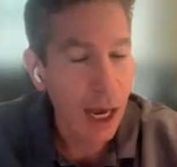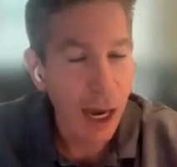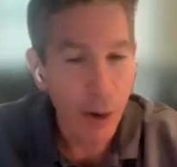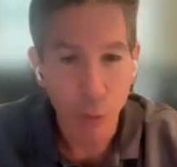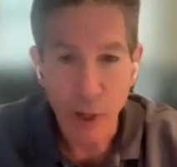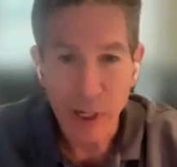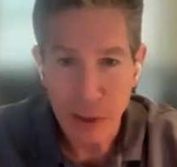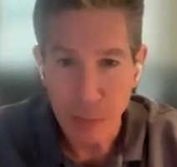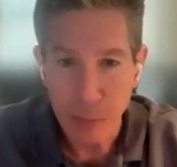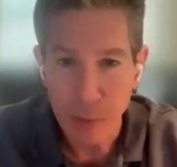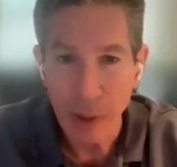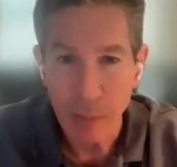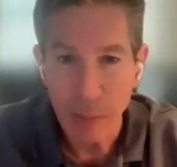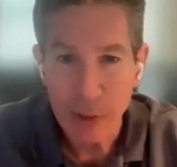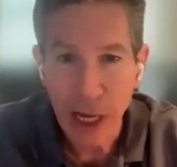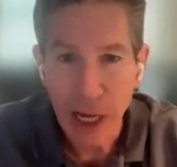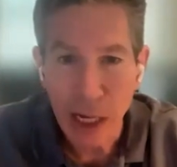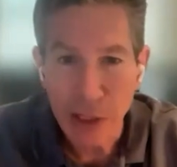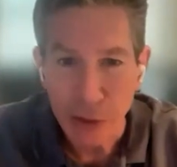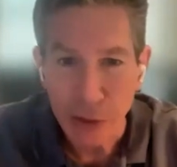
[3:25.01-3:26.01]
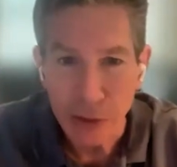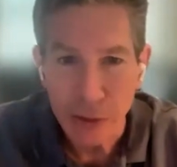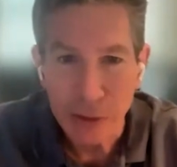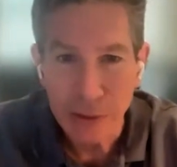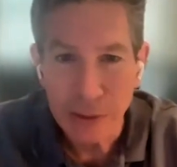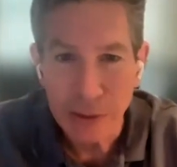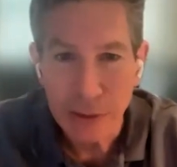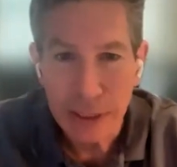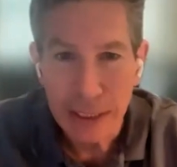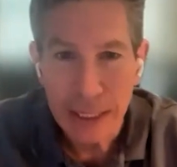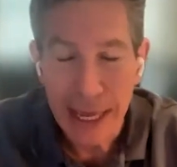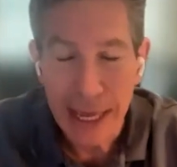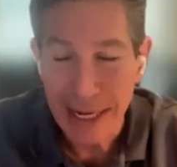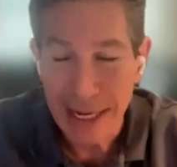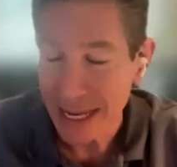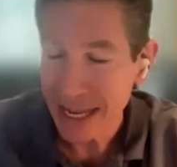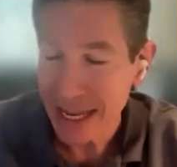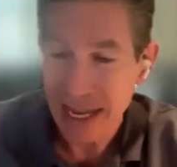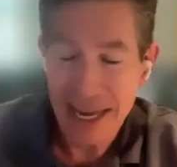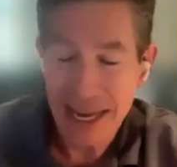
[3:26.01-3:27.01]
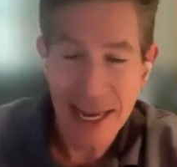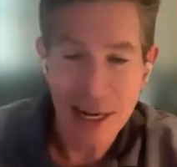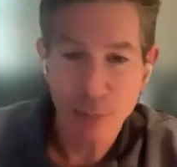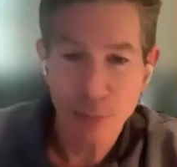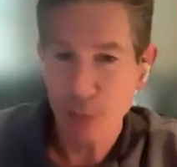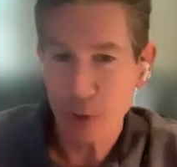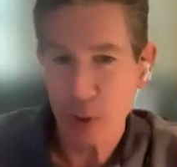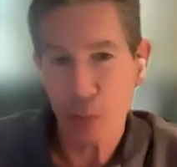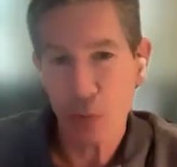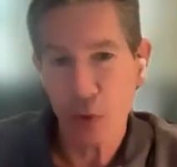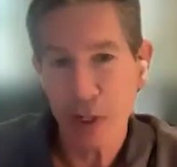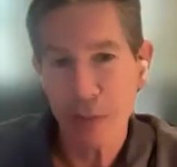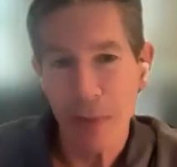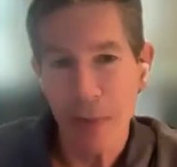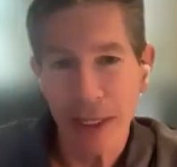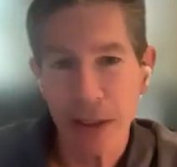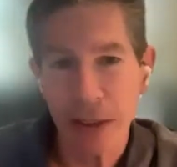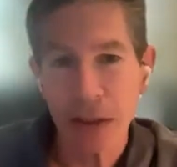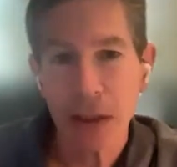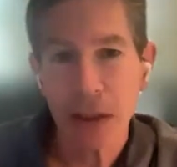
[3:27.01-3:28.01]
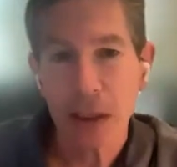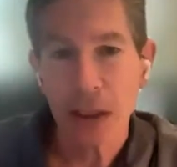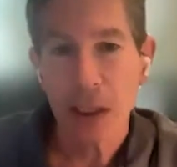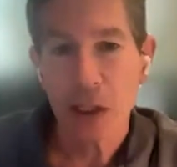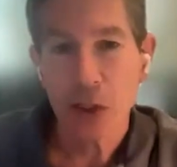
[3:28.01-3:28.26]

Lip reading: I wanted to become a doctor, and I hadn't been a pre-med,